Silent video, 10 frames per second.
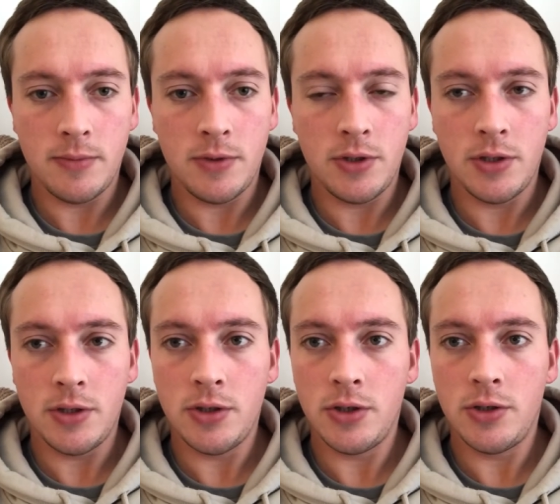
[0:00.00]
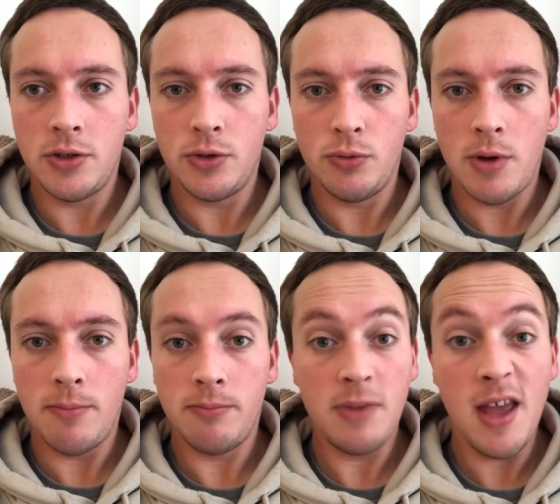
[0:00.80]
to, to, to
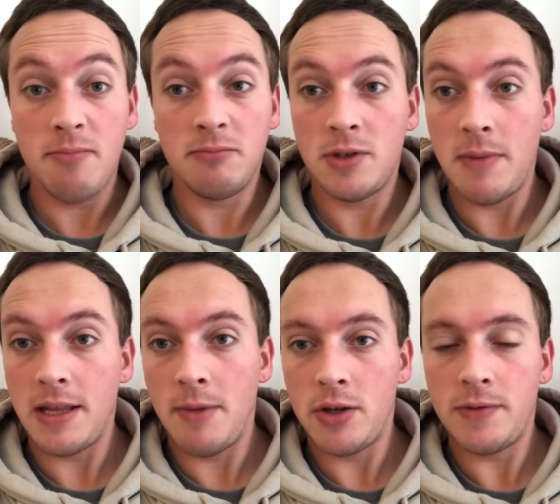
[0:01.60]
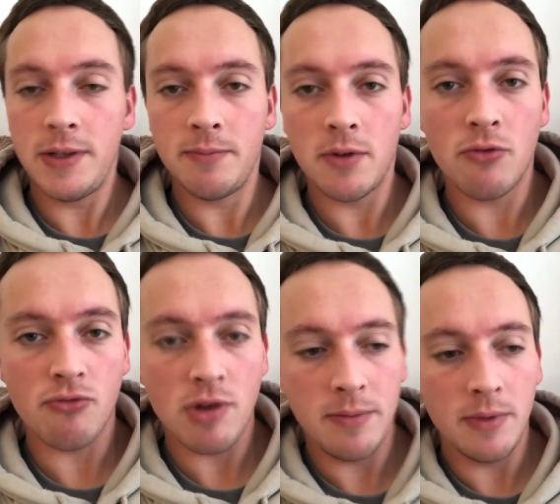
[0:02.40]
um, yeah to make the most of it
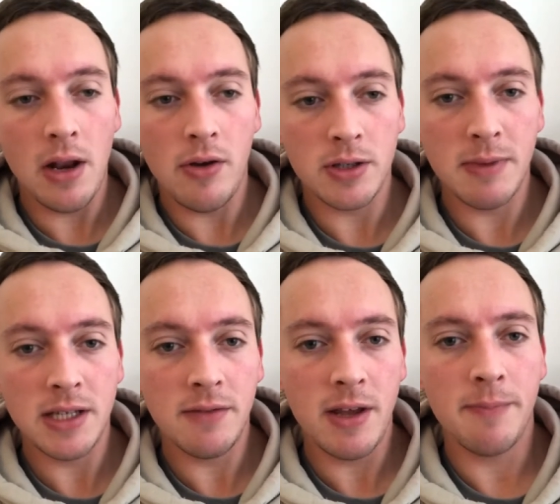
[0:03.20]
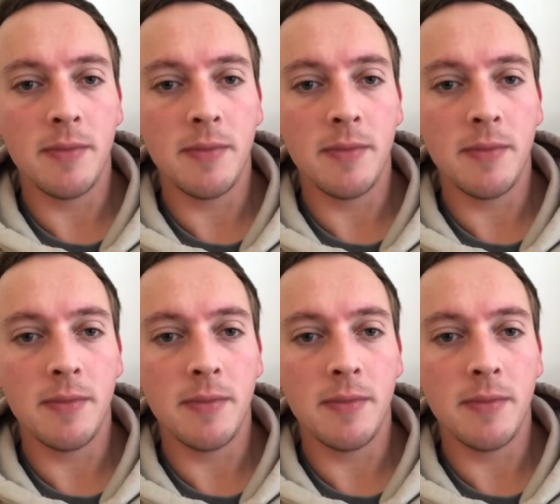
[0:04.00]
cream the last bits of it